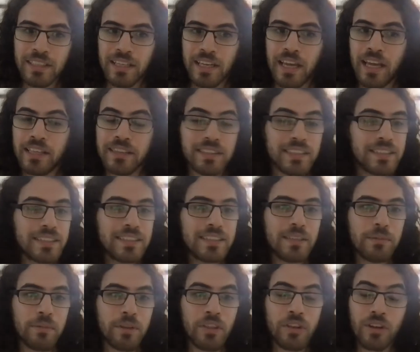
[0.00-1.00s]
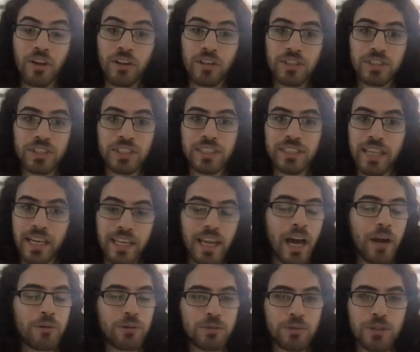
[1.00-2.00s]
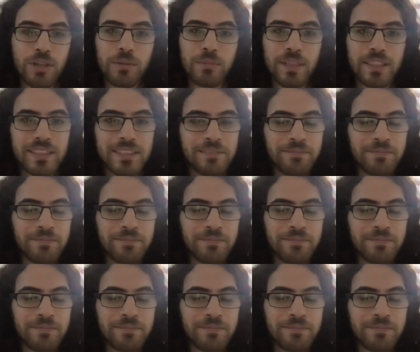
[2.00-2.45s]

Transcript: And this is the methodology that I would recommend.